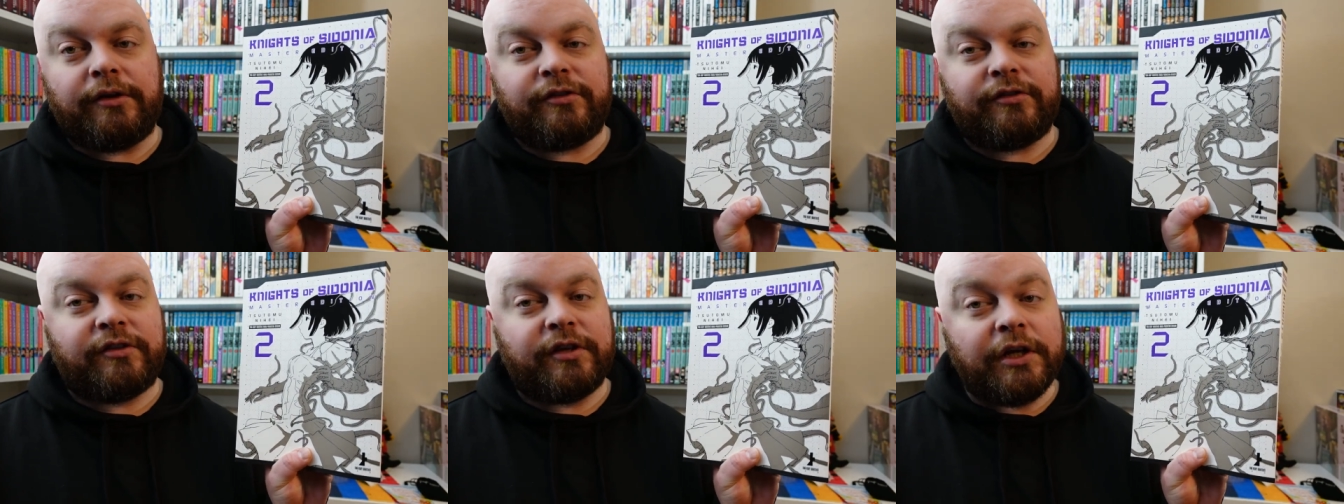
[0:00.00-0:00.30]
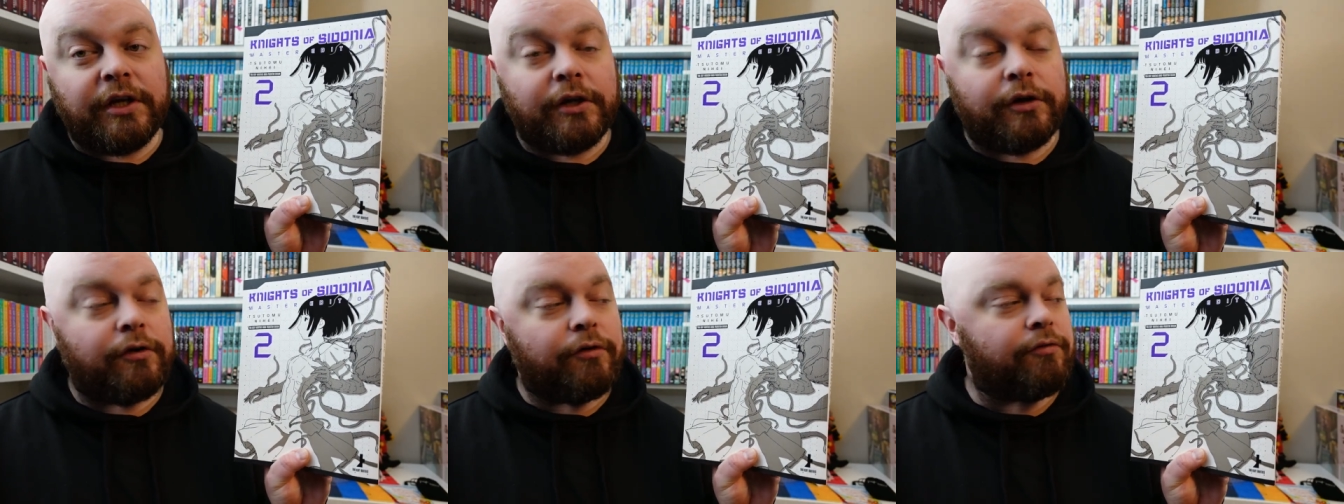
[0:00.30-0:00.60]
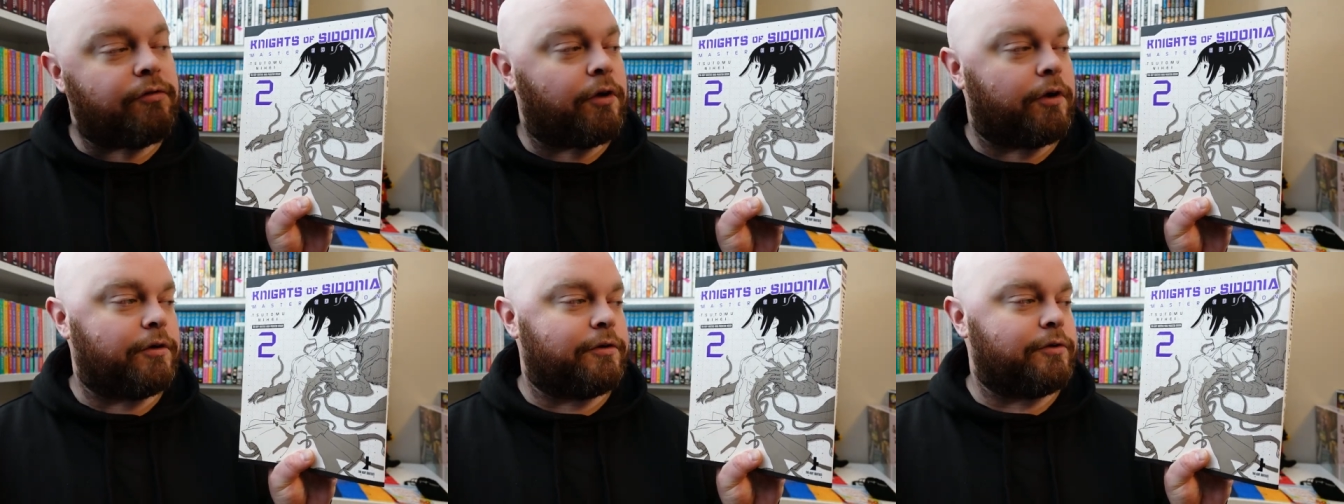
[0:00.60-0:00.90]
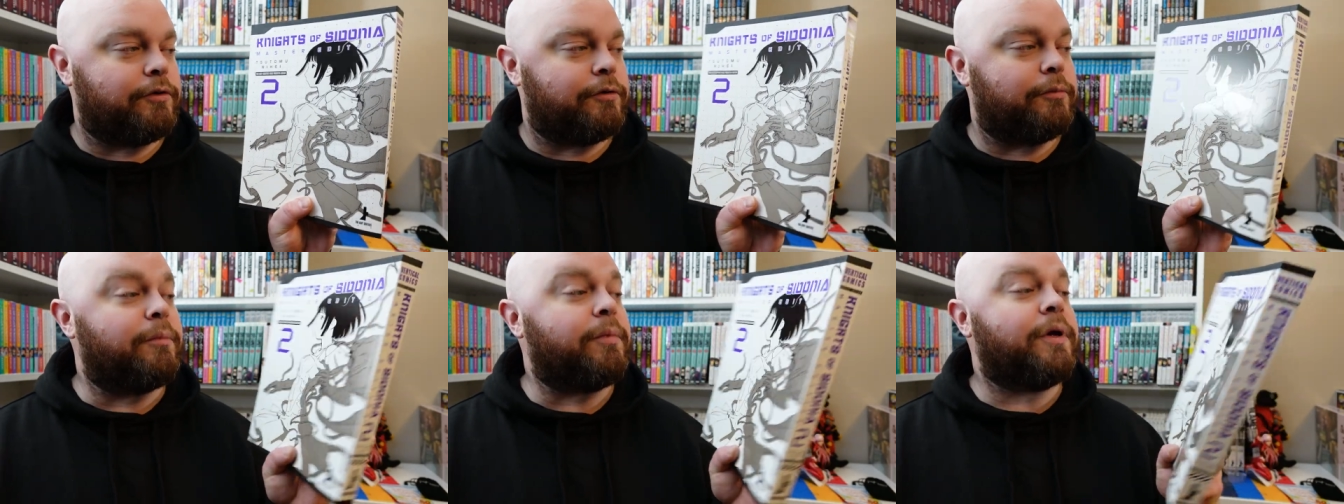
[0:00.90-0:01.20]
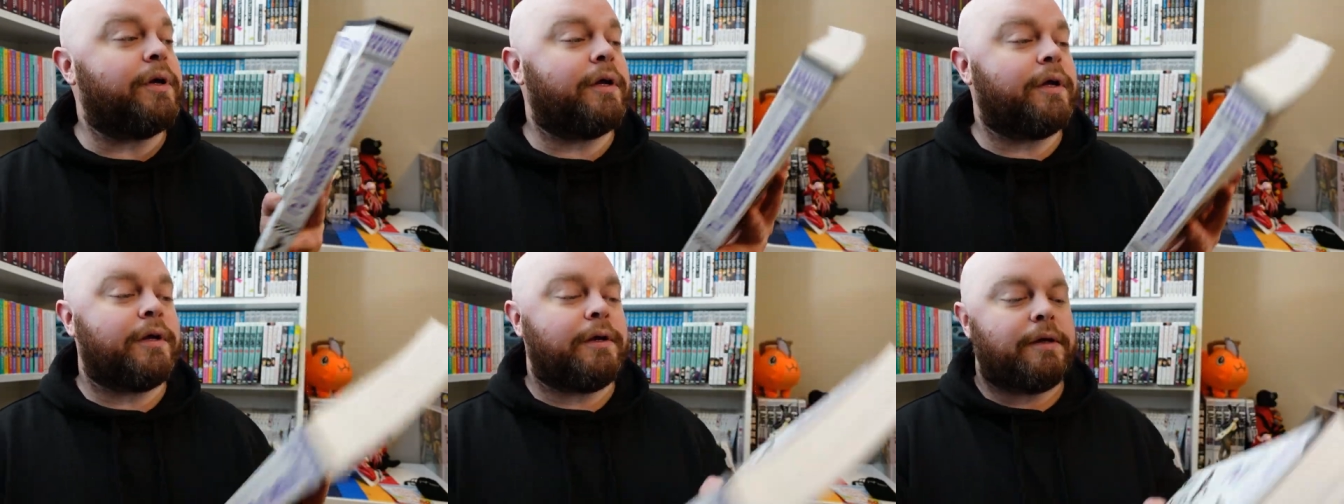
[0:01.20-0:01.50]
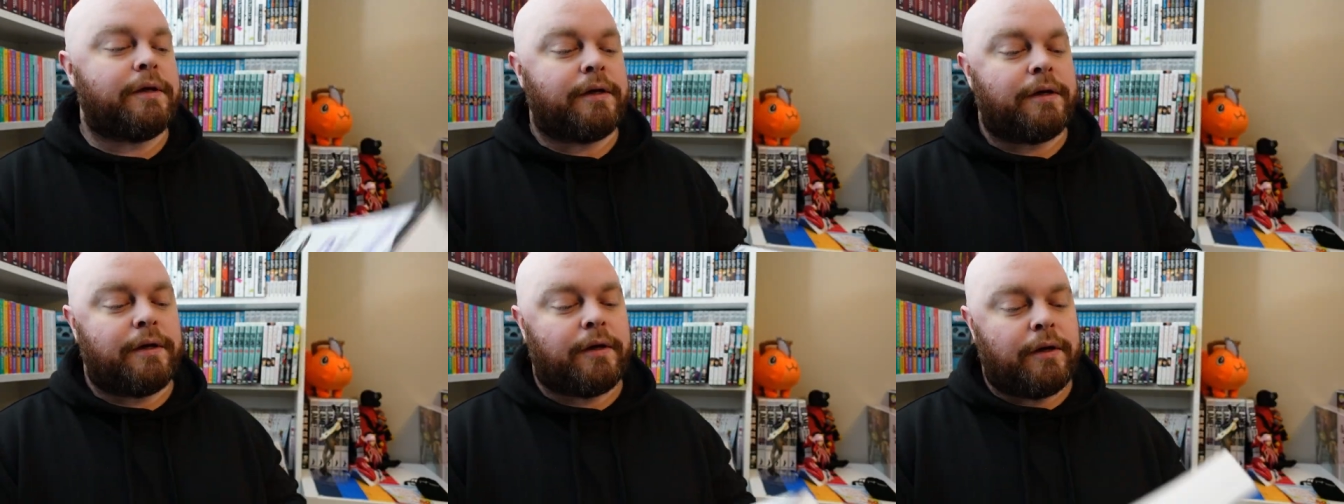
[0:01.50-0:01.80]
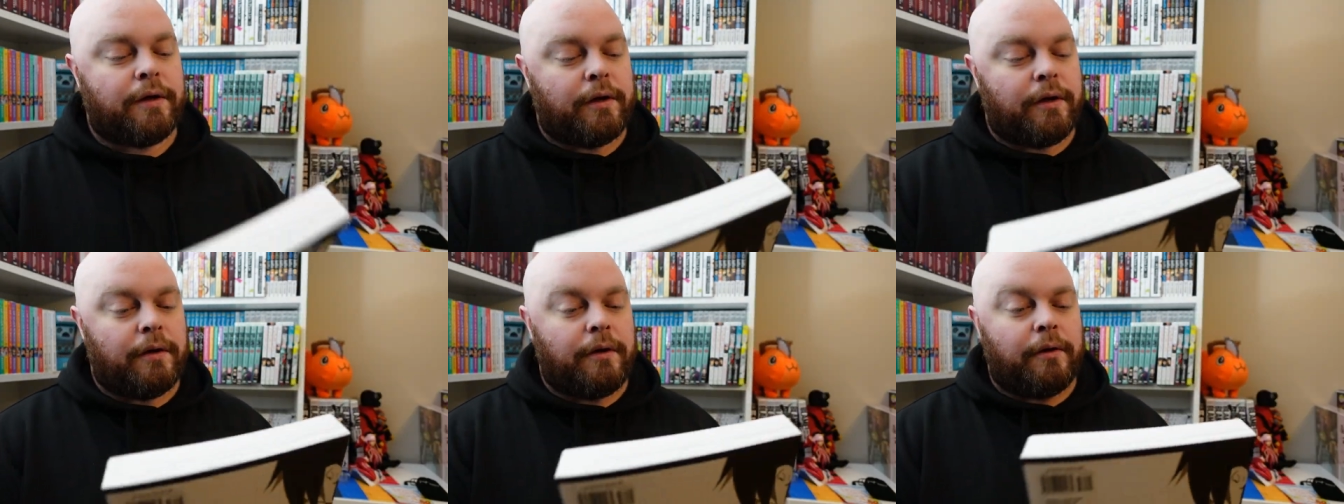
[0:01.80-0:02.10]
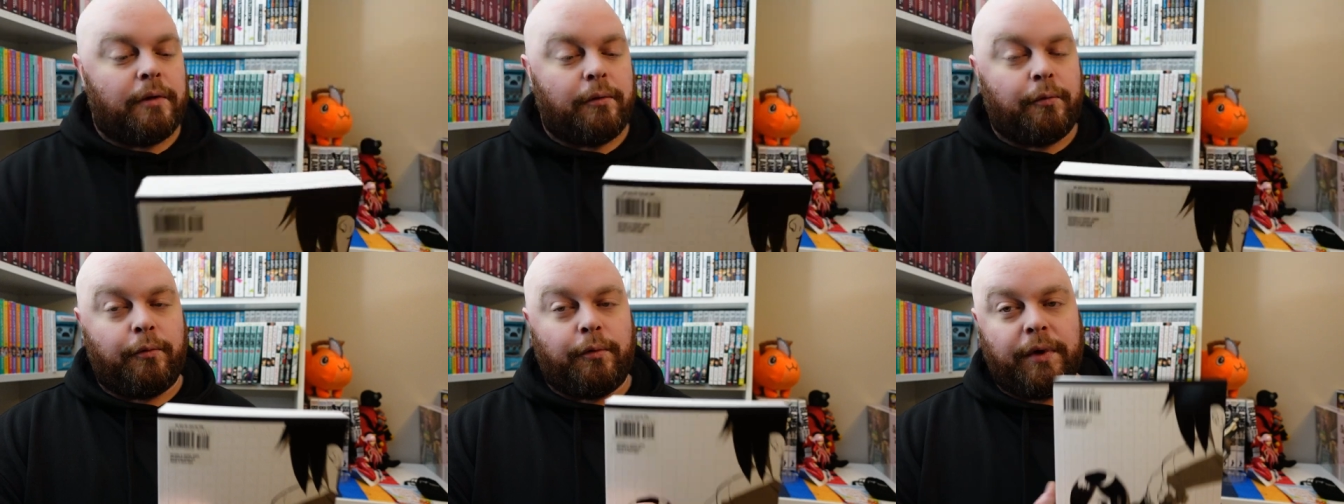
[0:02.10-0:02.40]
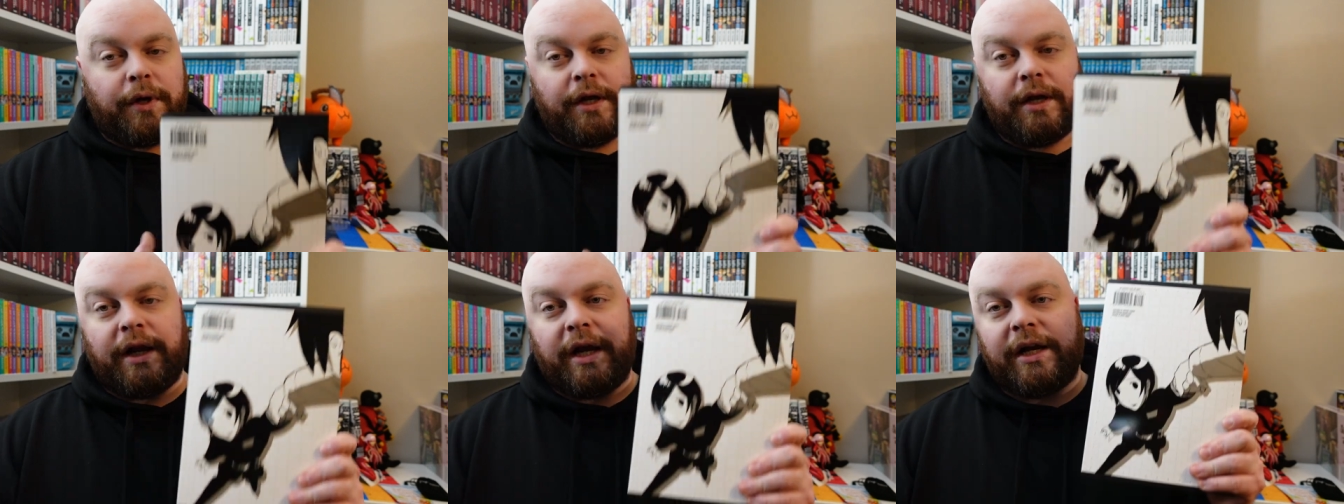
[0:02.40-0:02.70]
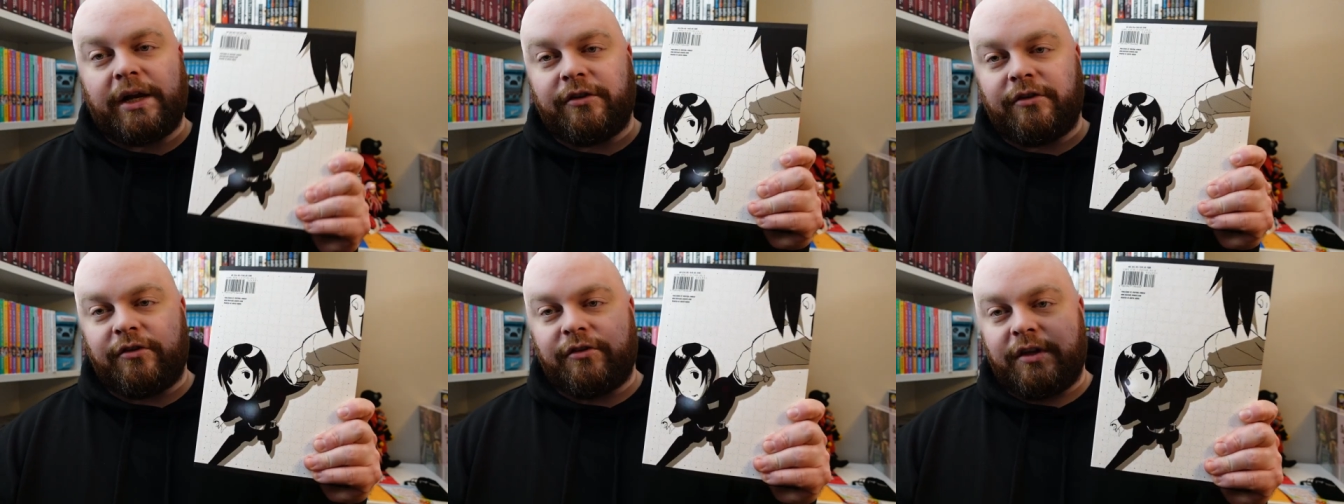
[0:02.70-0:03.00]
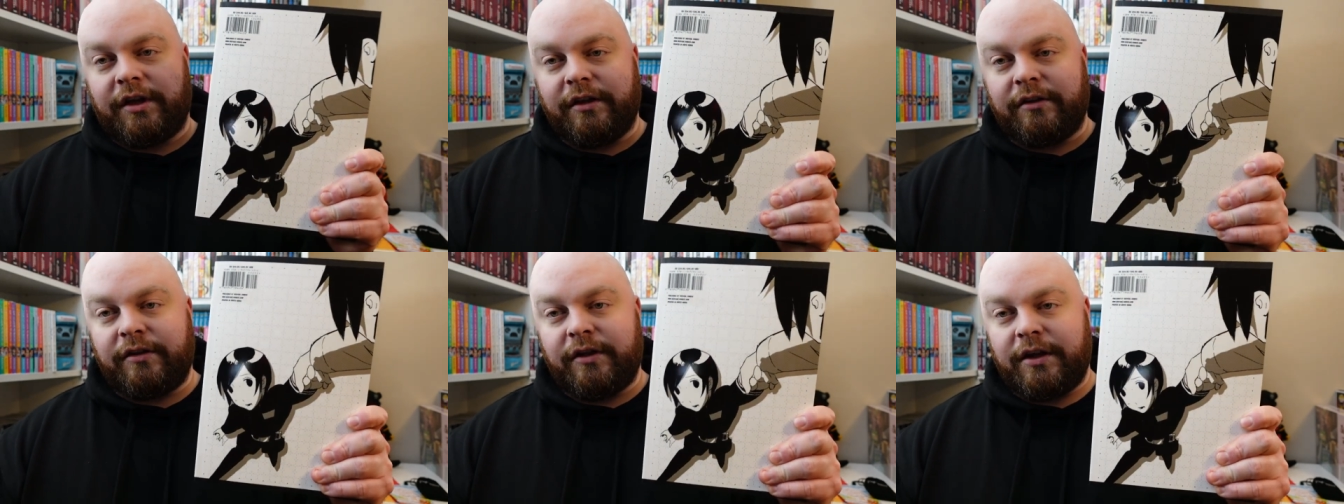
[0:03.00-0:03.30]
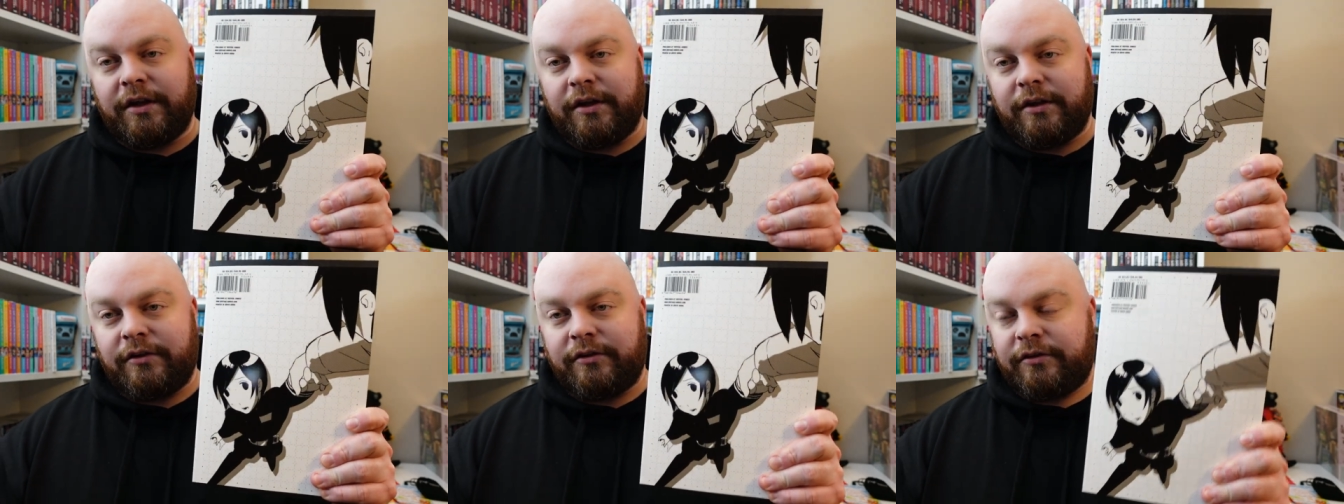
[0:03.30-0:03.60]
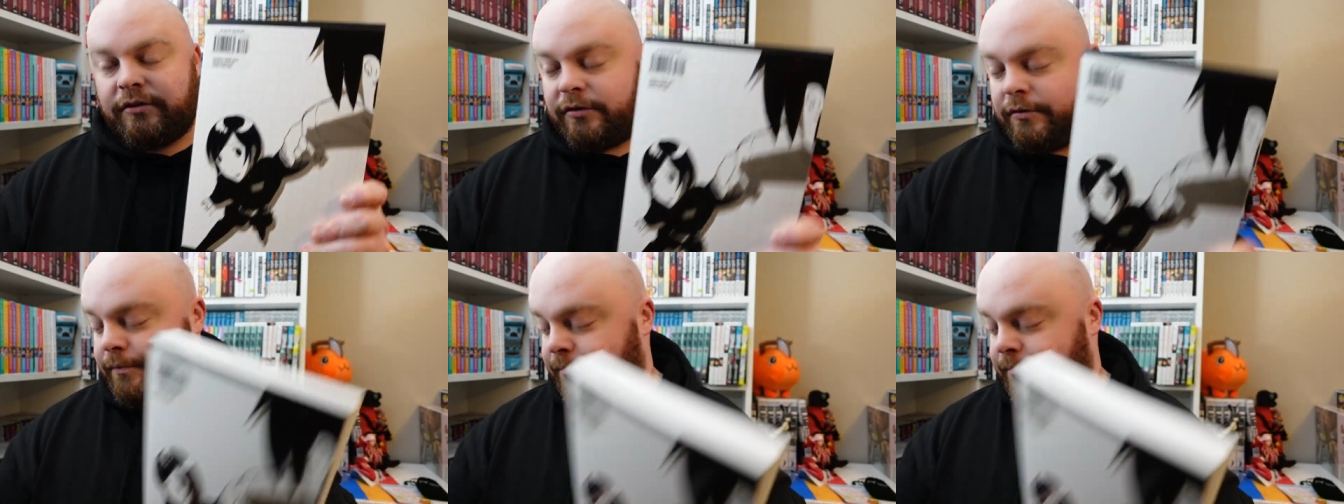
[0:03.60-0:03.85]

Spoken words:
single volume when I can just get these